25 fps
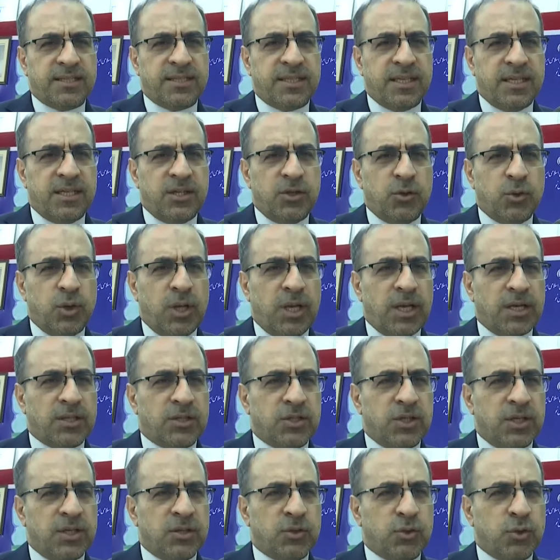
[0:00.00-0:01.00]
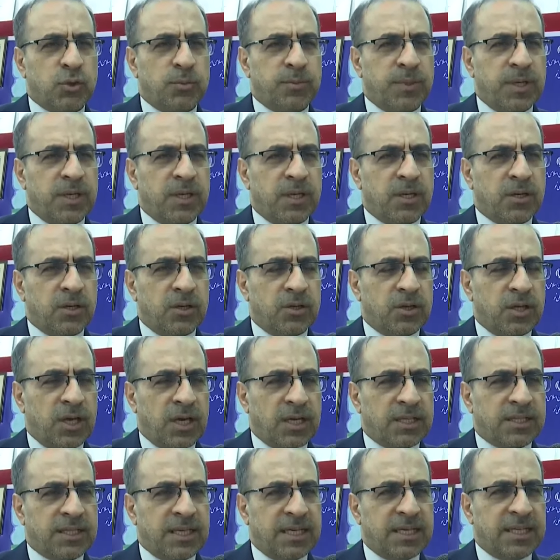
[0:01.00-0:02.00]
the new election should be
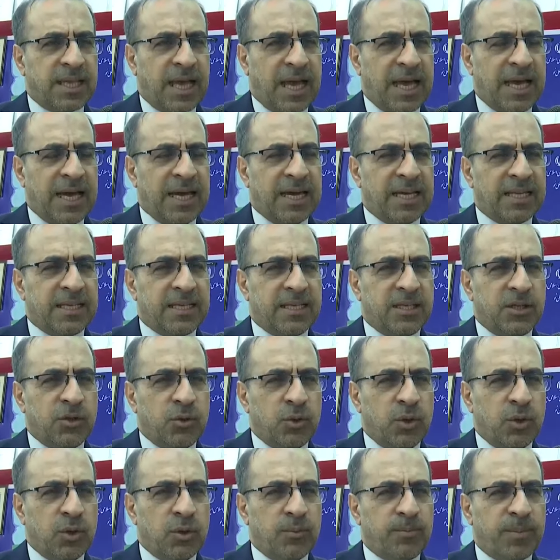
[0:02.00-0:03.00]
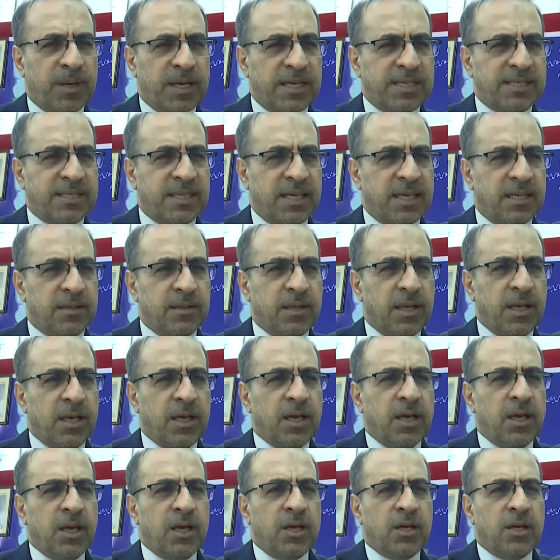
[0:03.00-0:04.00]
conducted and new president
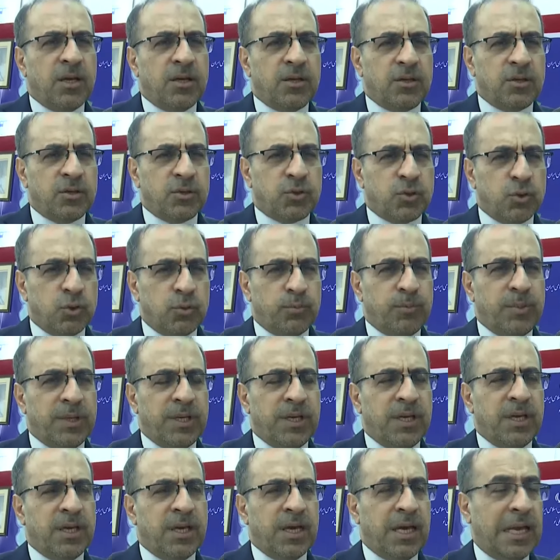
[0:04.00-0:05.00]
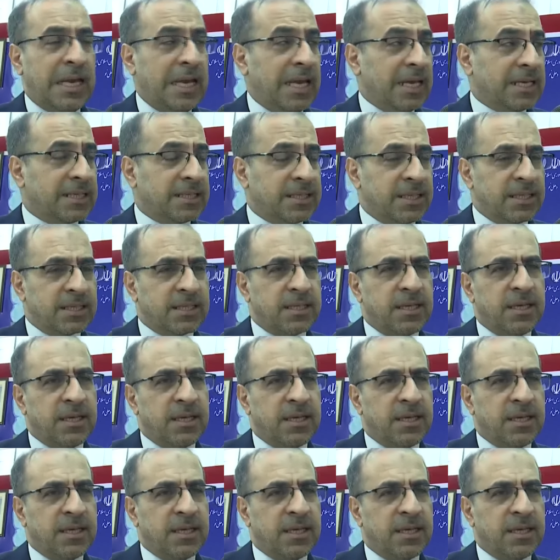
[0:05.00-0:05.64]
uh, should be elected.